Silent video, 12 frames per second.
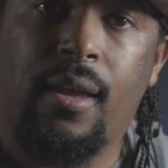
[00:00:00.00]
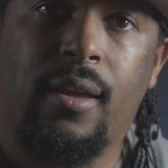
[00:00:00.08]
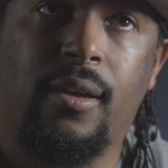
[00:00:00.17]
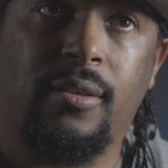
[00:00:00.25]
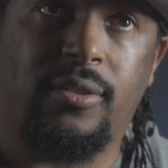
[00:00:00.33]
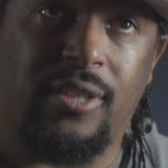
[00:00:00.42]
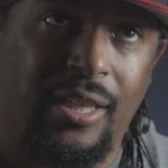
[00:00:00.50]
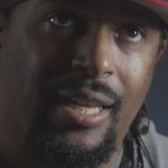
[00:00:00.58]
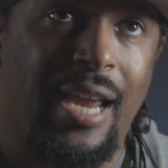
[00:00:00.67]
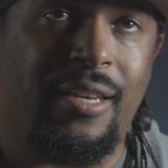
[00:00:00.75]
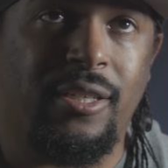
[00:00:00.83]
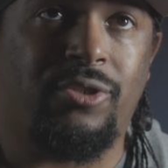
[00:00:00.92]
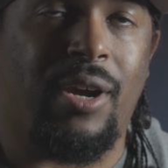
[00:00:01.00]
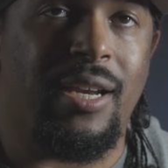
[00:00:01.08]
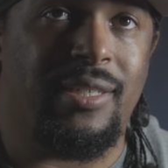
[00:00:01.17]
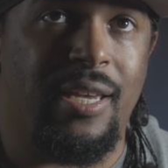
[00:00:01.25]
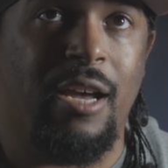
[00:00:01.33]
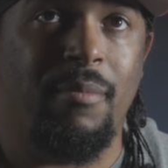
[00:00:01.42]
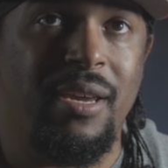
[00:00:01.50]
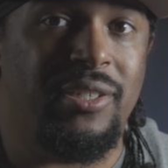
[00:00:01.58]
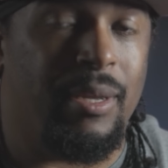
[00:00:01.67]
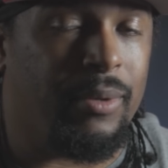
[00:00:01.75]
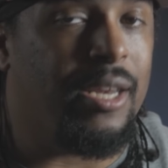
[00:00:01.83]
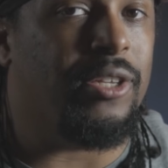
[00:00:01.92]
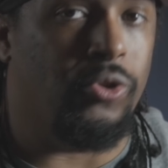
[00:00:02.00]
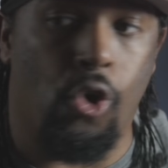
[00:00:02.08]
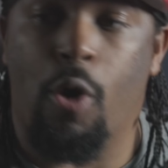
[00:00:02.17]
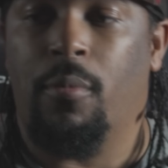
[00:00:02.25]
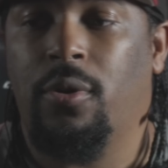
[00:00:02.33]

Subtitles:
Stellantis try to tell me something is normal